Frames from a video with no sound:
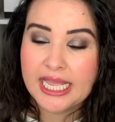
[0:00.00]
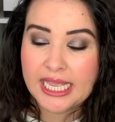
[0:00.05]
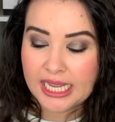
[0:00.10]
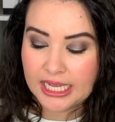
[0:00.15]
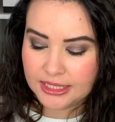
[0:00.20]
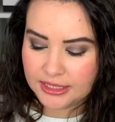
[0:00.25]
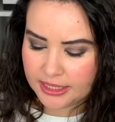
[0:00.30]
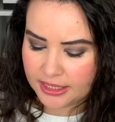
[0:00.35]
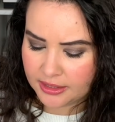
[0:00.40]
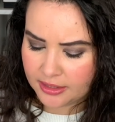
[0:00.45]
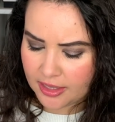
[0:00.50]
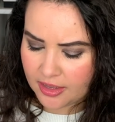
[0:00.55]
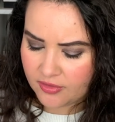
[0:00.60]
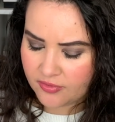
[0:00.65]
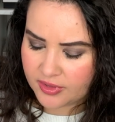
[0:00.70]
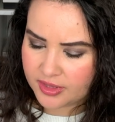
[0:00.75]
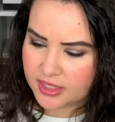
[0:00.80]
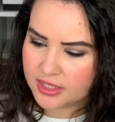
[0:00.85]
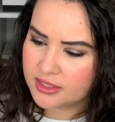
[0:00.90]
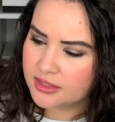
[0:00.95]
And I
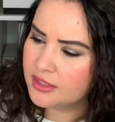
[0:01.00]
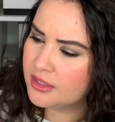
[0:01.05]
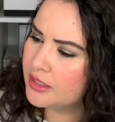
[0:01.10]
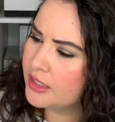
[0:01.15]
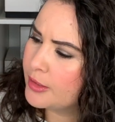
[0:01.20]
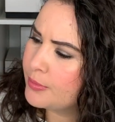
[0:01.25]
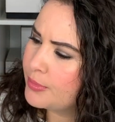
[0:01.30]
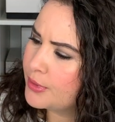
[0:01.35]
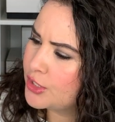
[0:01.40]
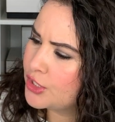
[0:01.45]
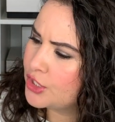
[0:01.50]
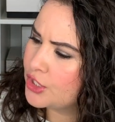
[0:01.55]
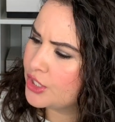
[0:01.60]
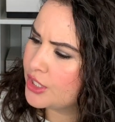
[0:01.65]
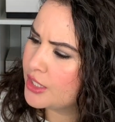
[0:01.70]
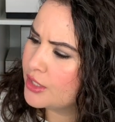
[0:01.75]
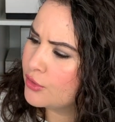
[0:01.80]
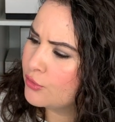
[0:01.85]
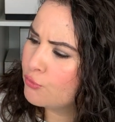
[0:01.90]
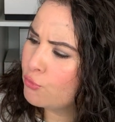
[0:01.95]
love this Lip
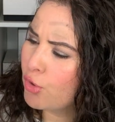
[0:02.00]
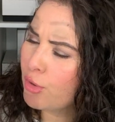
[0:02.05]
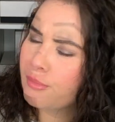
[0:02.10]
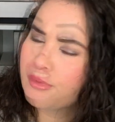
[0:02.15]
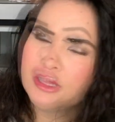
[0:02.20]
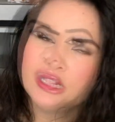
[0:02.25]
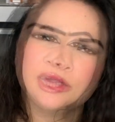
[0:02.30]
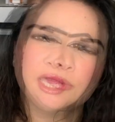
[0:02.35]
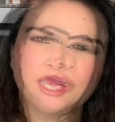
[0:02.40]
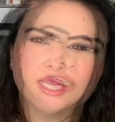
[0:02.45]
Chic formula.